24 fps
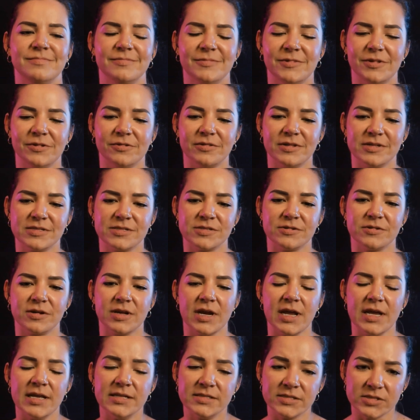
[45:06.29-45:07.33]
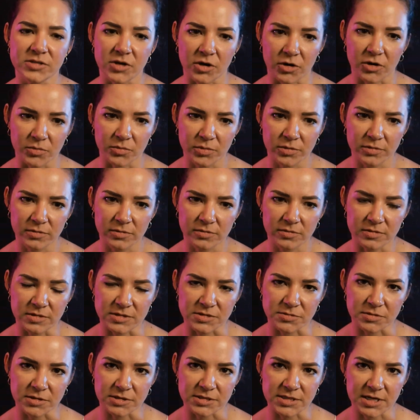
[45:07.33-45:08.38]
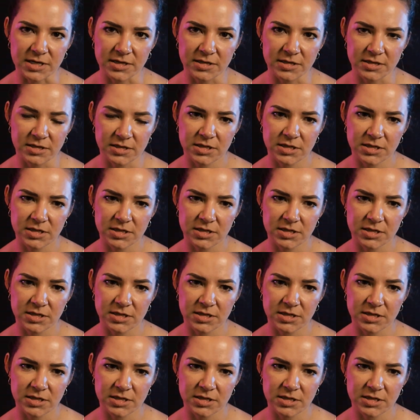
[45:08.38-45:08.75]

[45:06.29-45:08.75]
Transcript: Dude, that's so good. InScope. That's what you said?